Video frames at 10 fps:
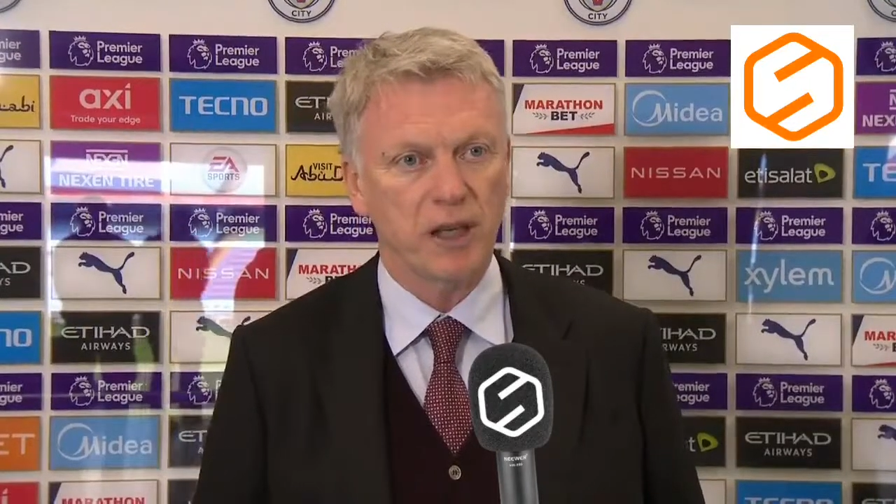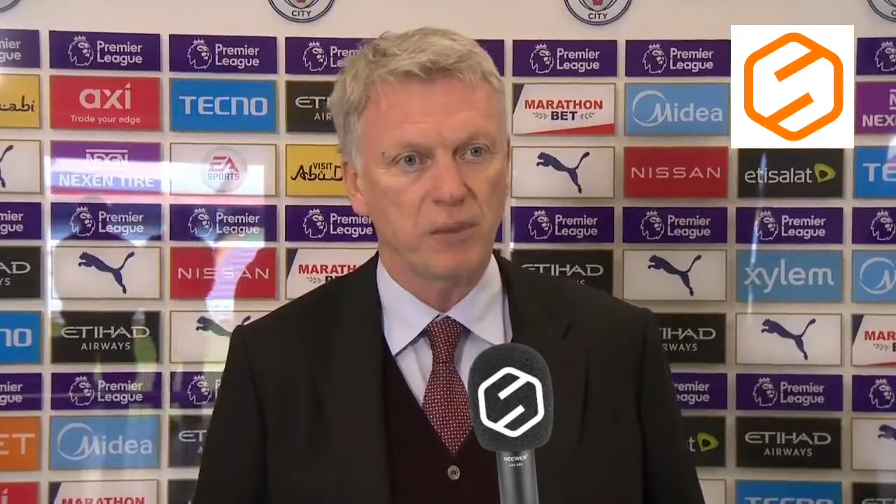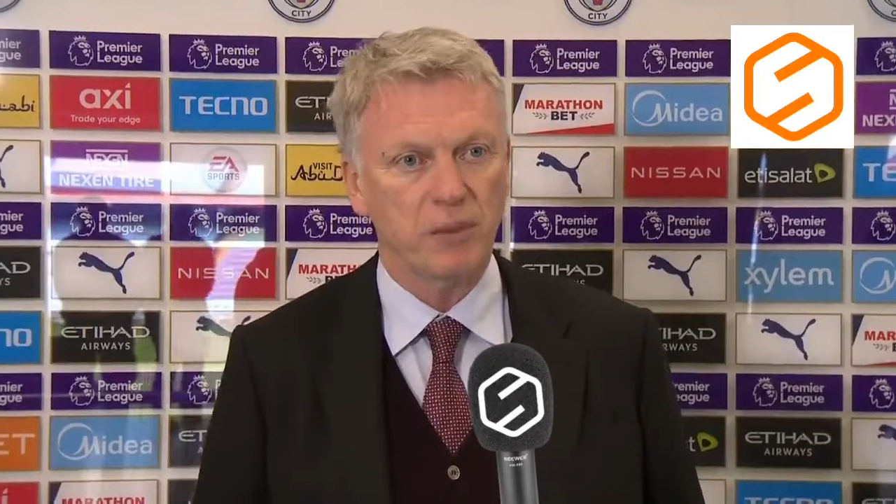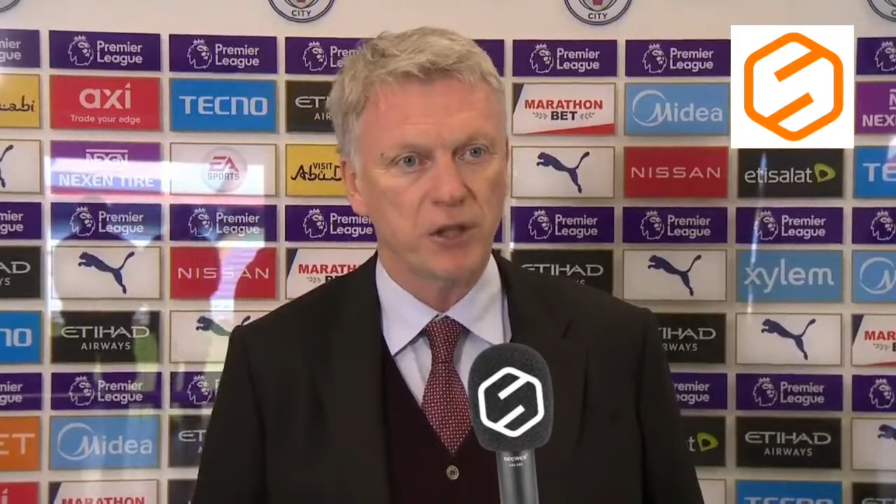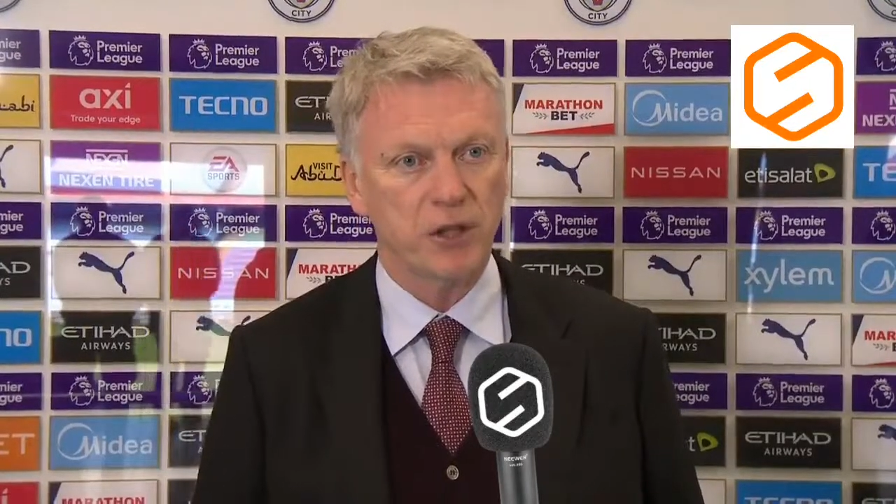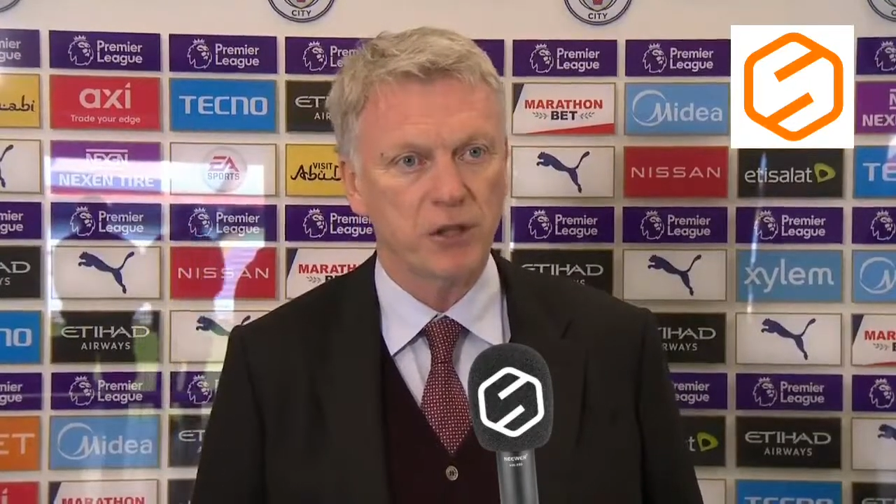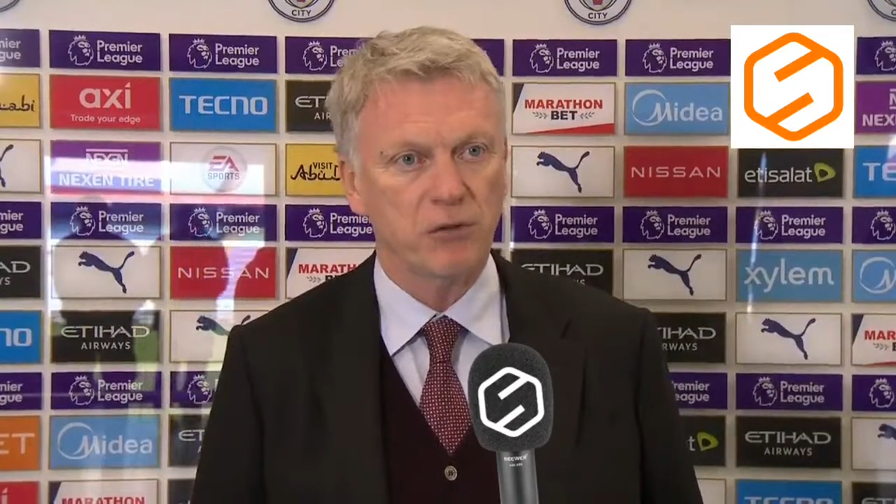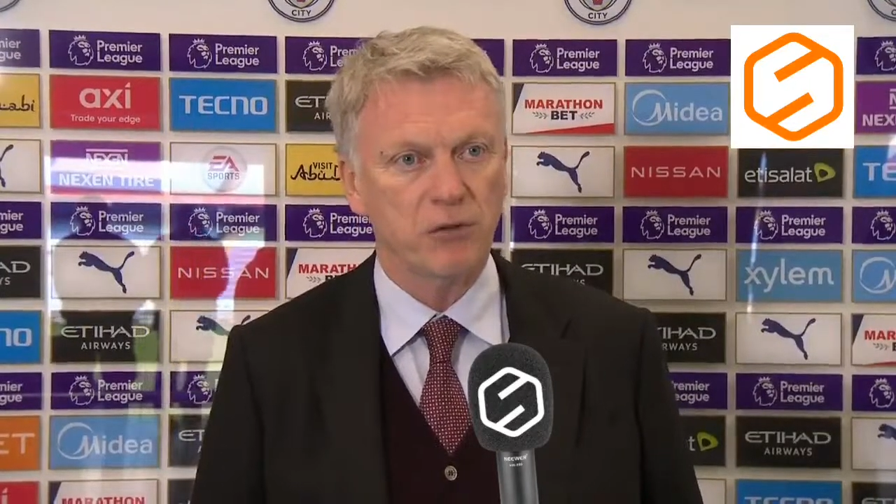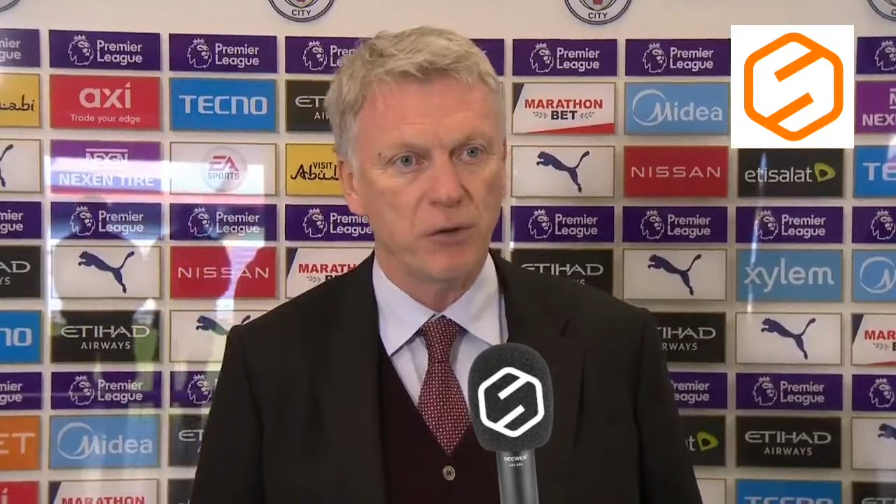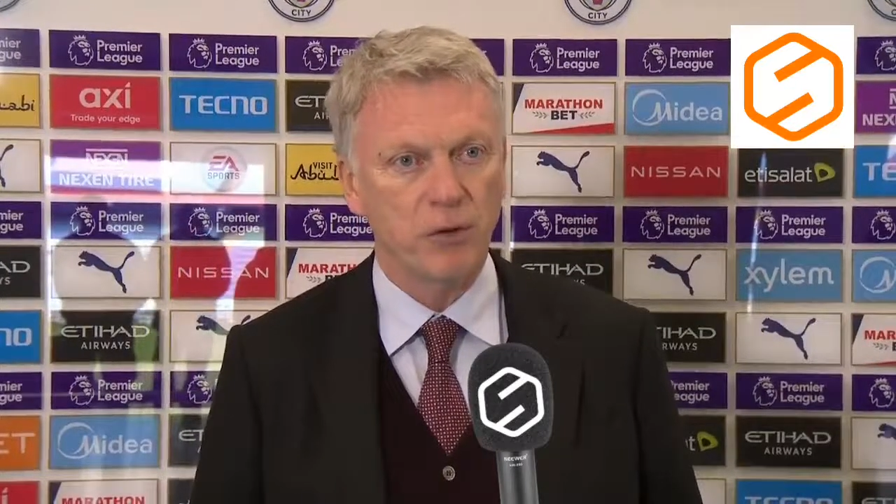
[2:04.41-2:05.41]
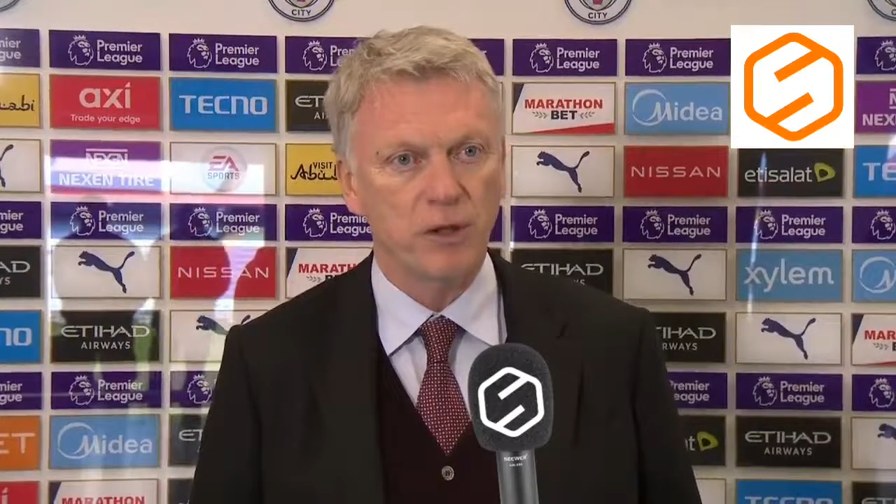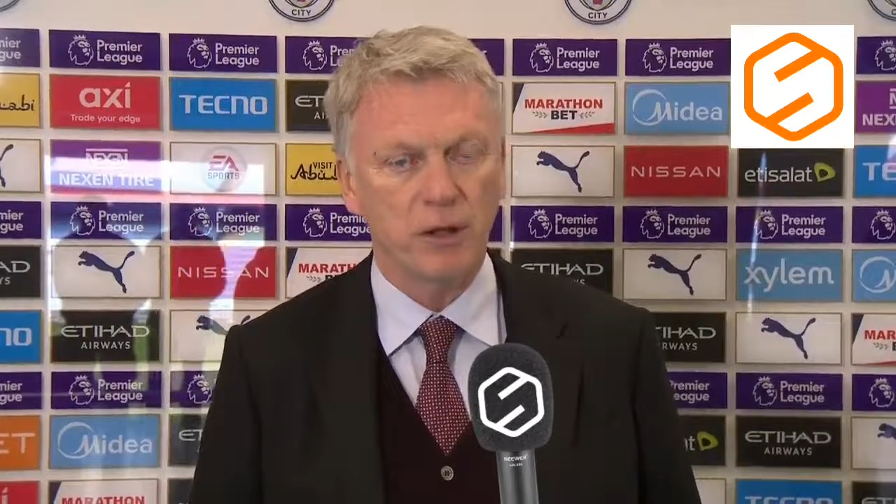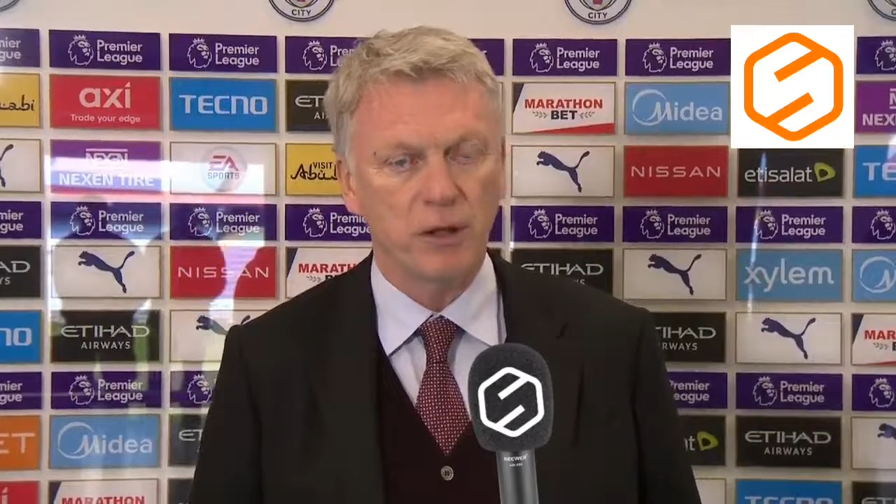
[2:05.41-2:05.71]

position around it,